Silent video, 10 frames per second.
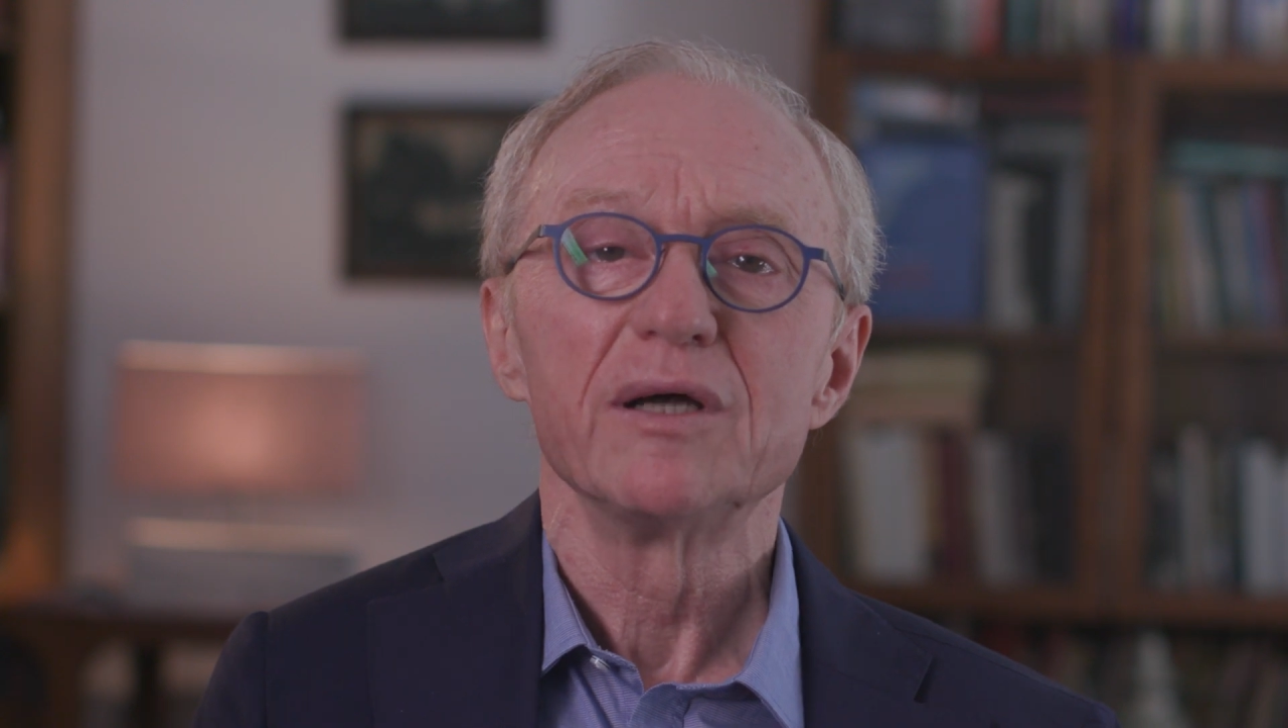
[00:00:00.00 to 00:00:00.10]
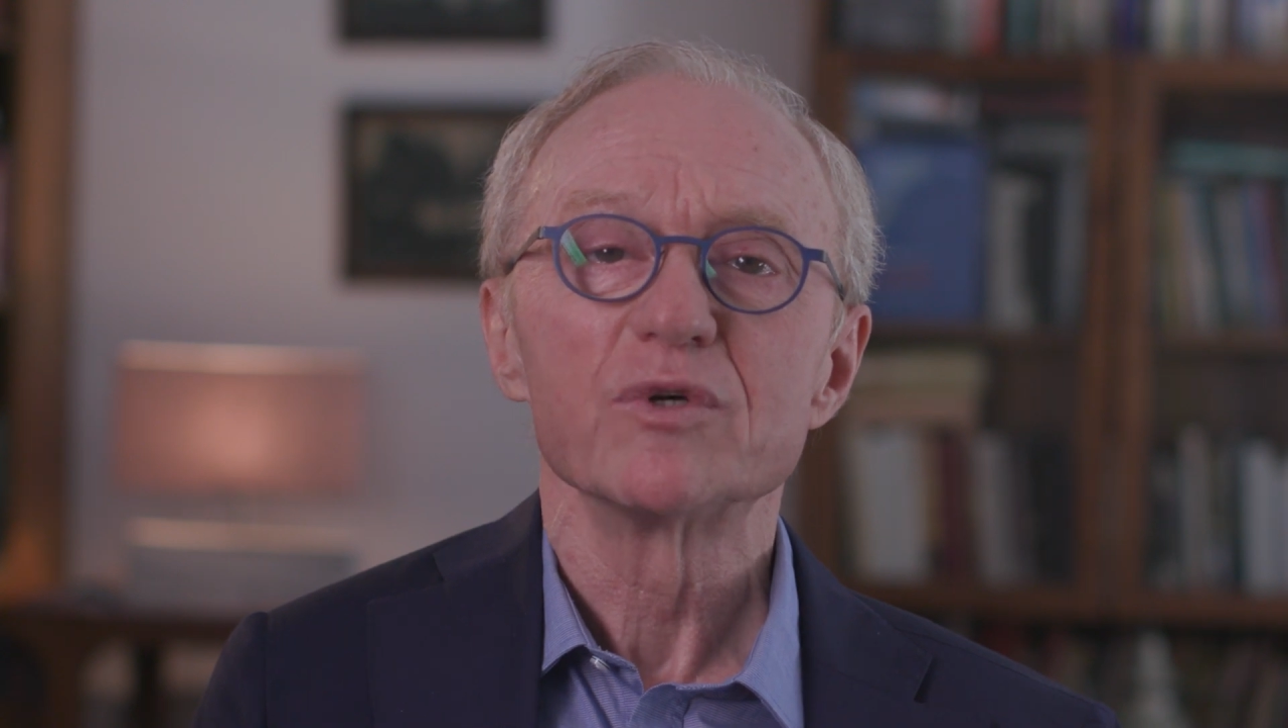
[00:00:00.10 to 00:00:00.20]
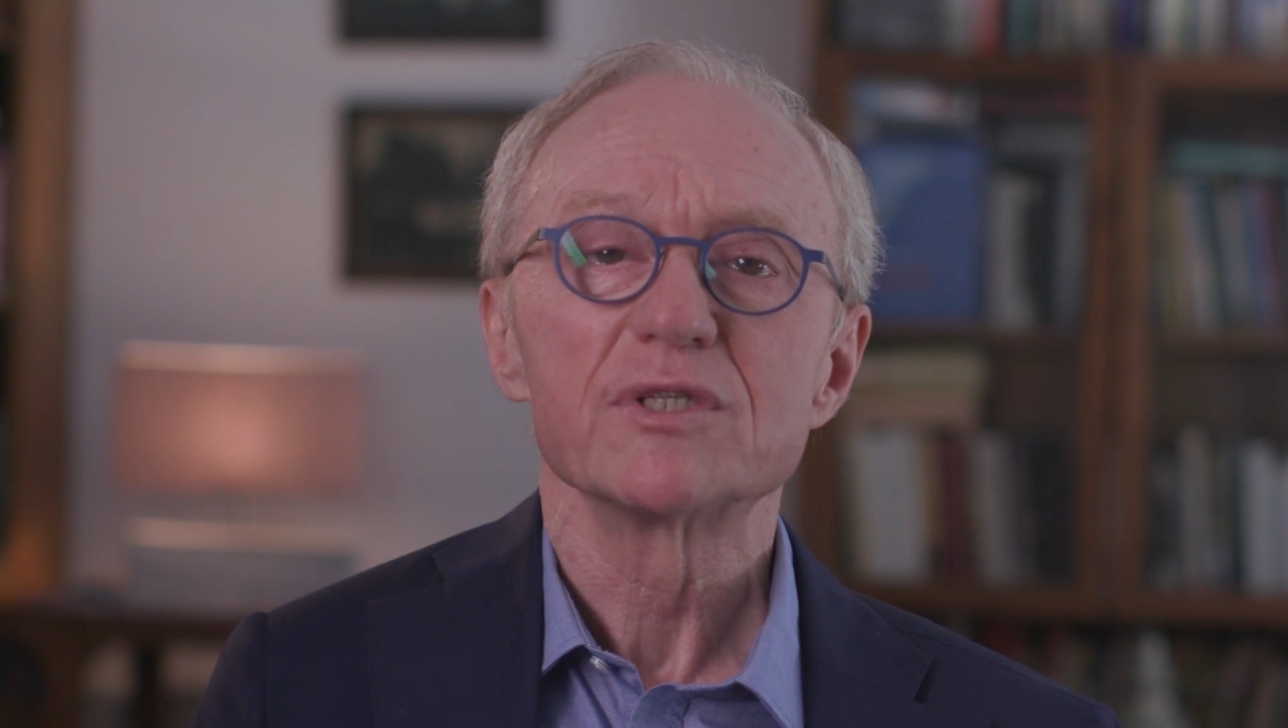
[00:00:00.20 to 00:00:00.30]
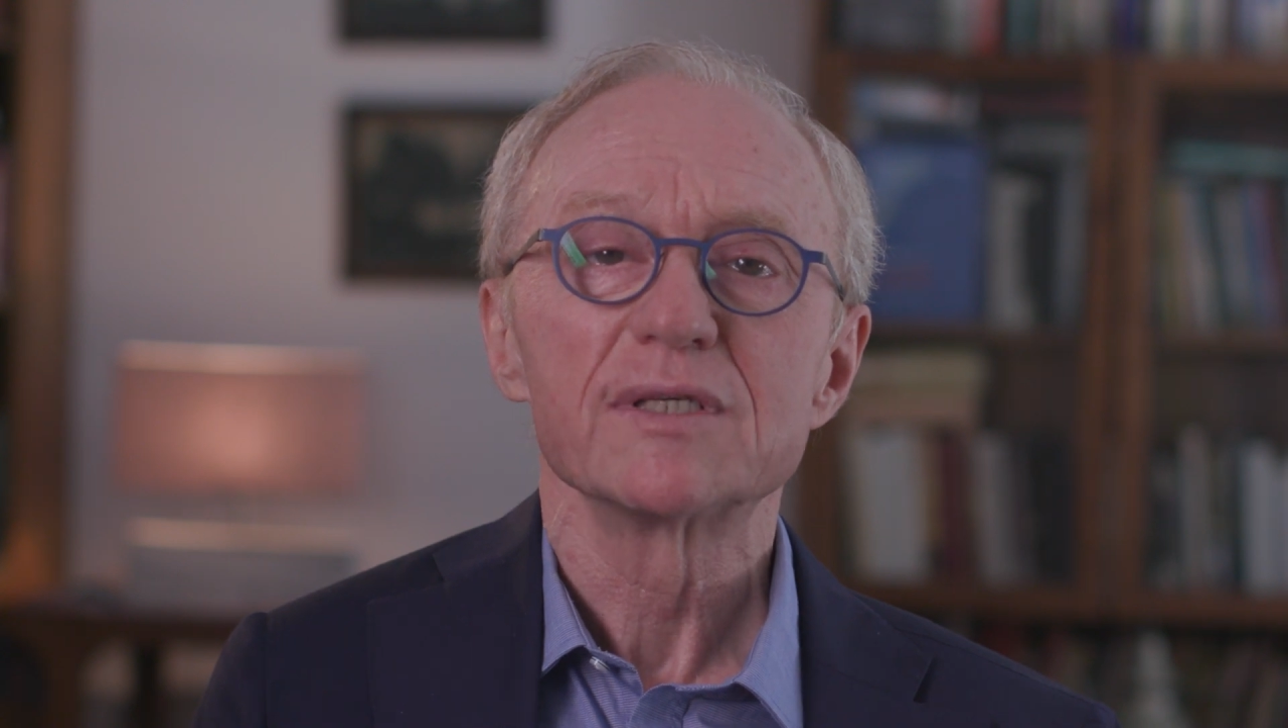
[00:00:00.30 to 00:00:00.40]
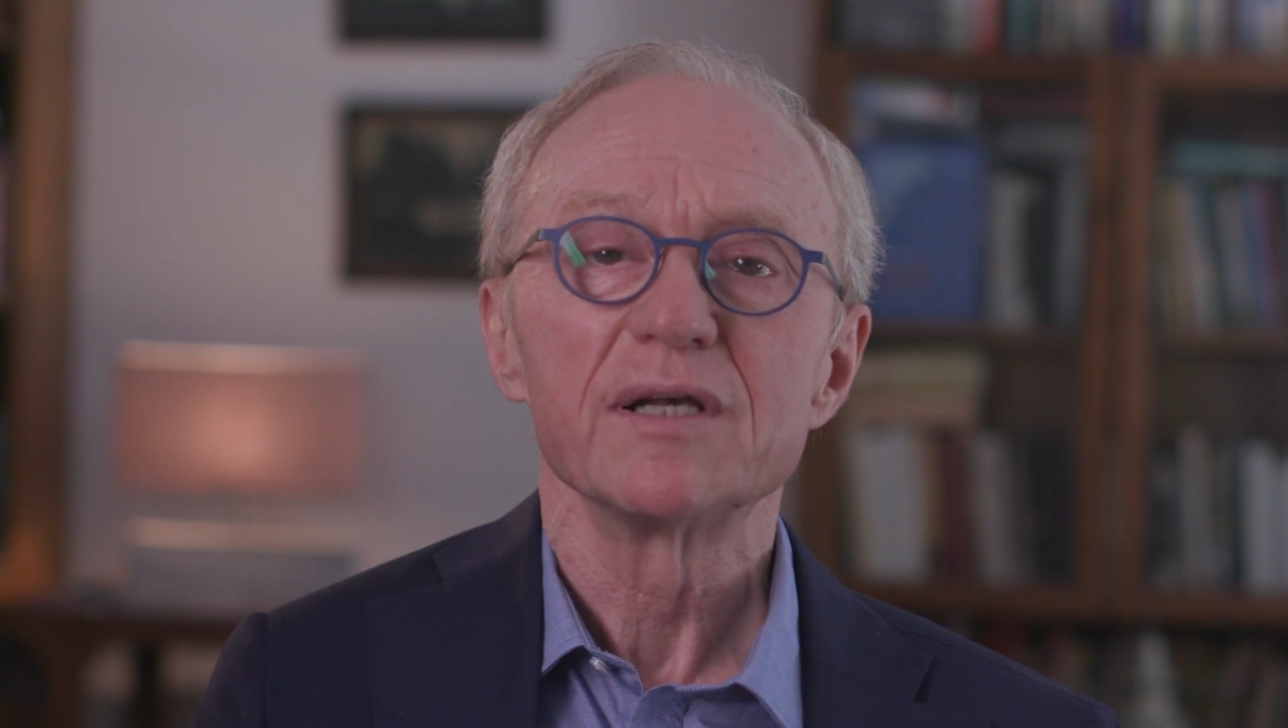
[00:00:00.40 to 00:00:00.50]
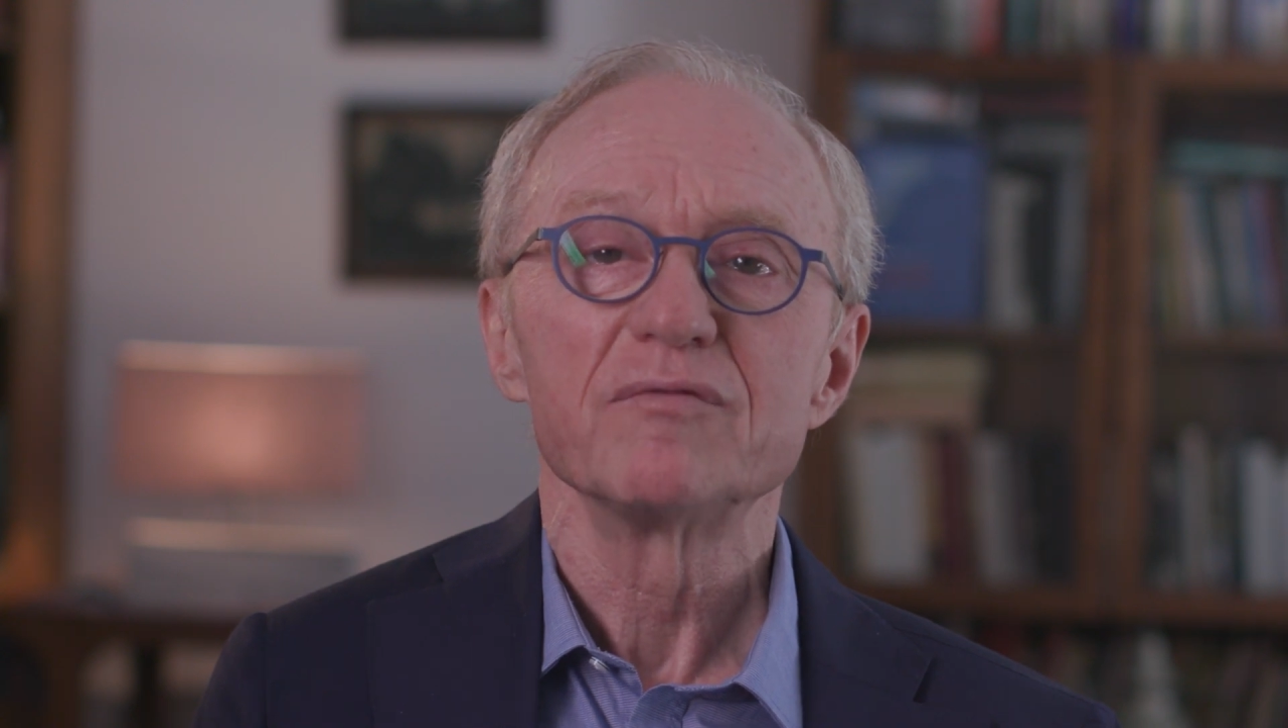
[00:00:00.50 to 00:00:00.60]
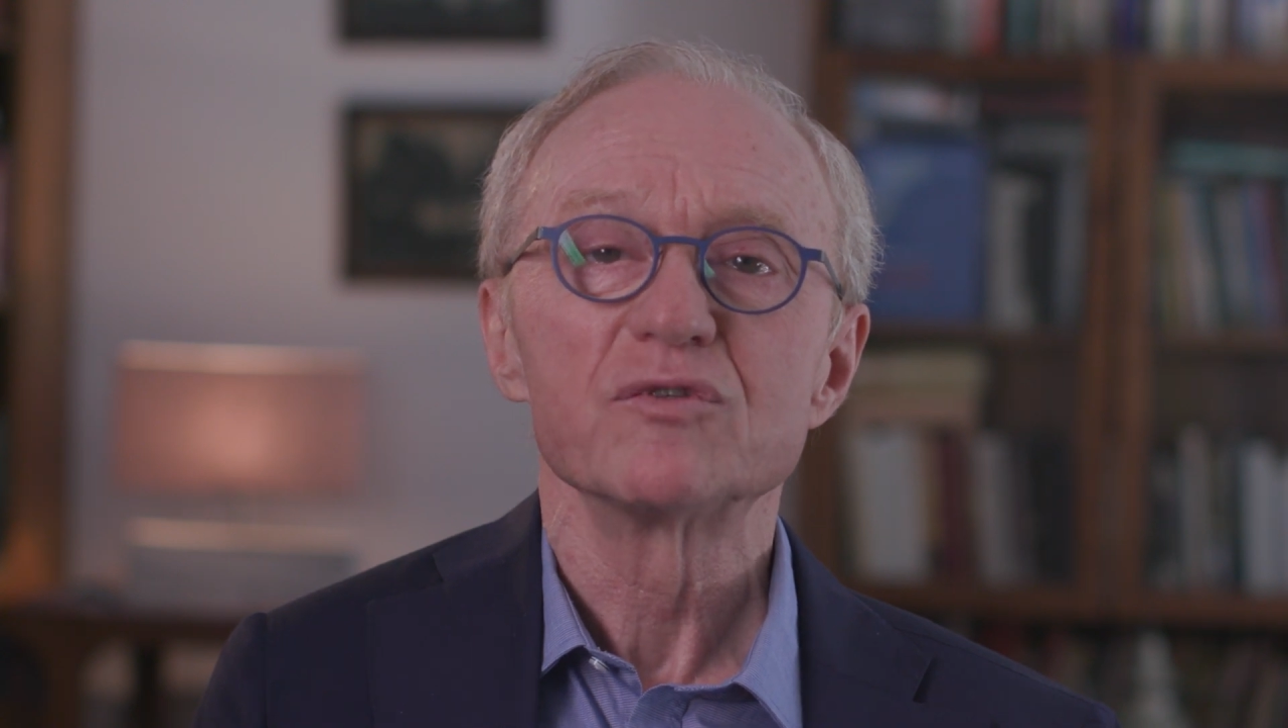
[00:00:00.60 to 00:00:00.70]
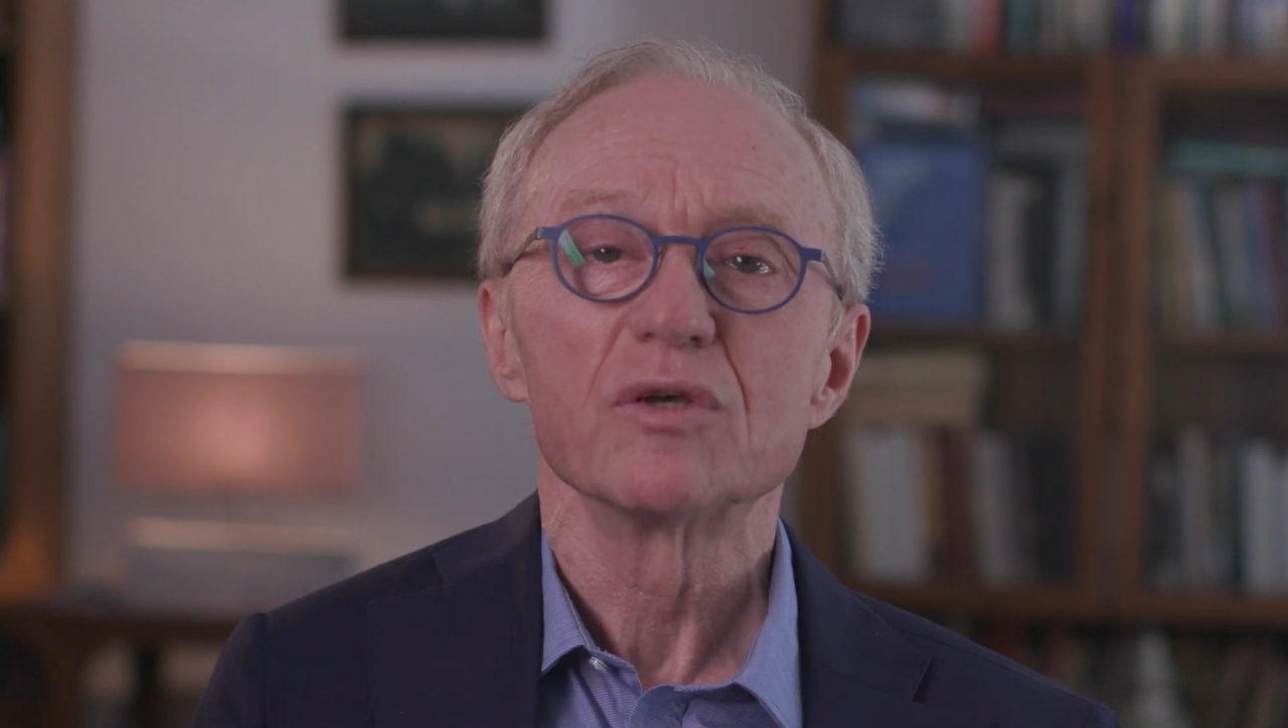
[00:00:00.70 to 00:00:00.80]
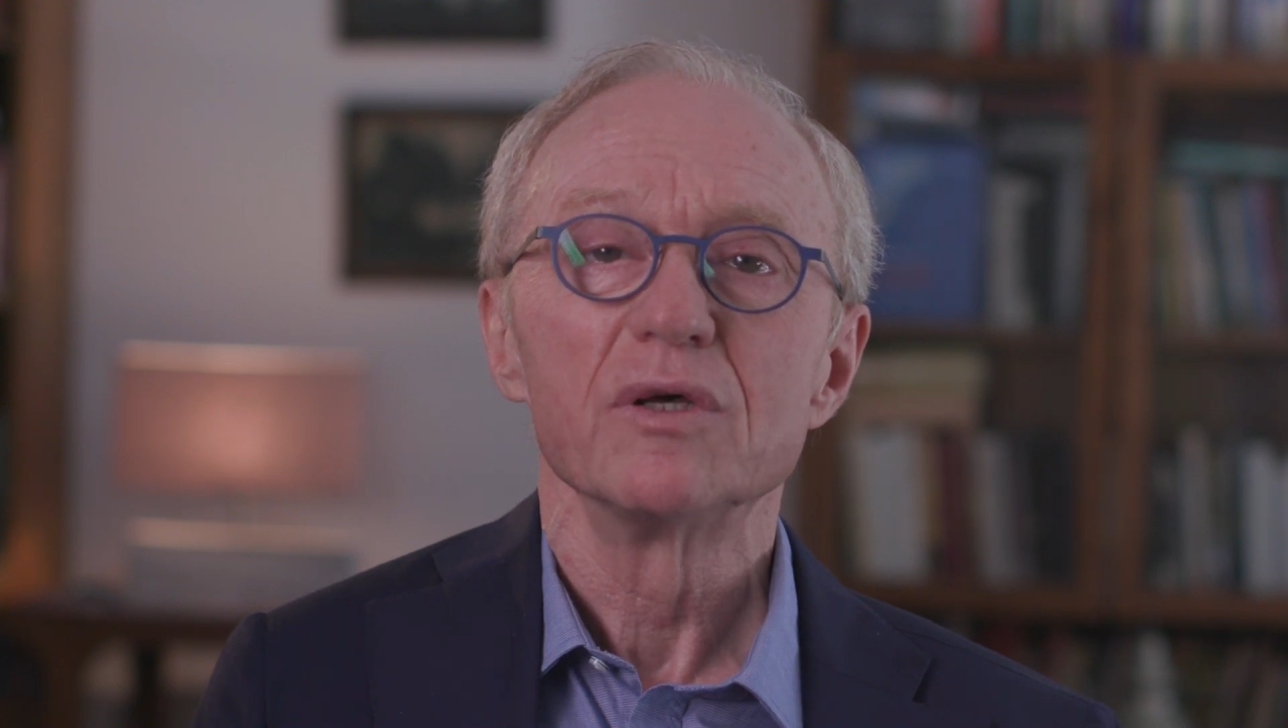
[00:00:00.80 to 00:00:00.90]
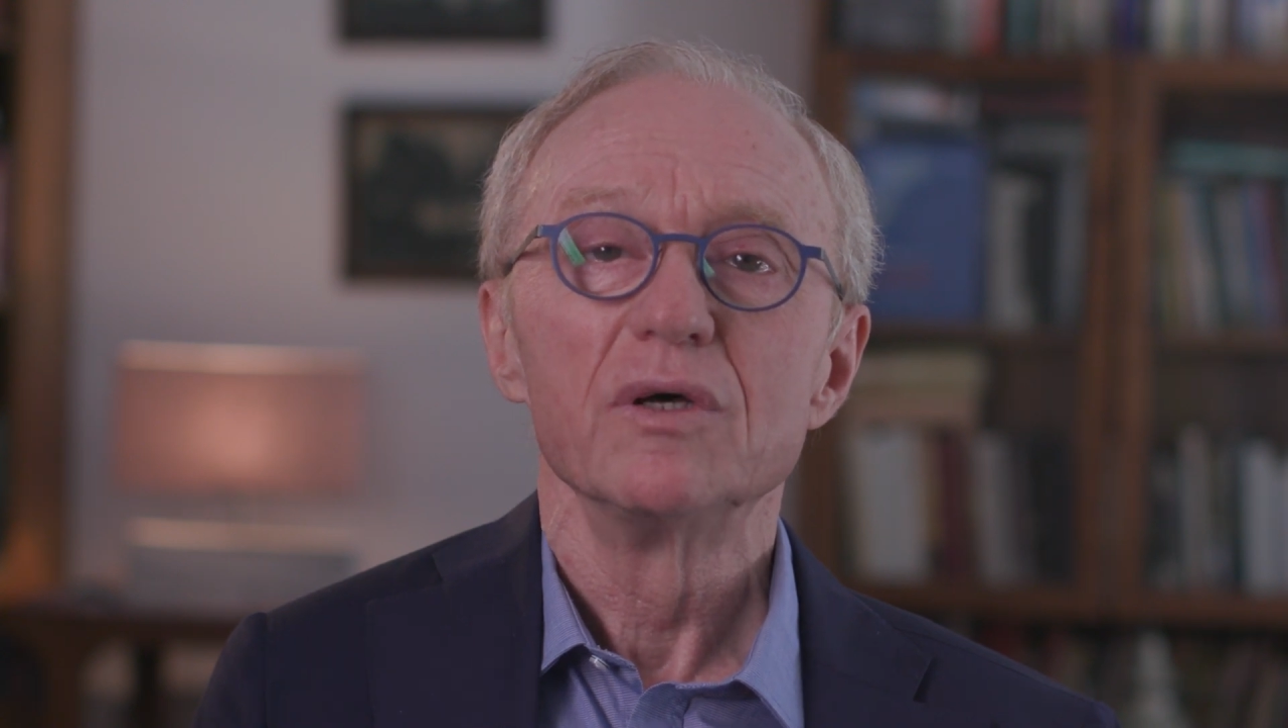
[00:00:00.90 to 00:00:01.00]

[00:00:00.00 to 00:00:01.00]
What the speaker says: ourselves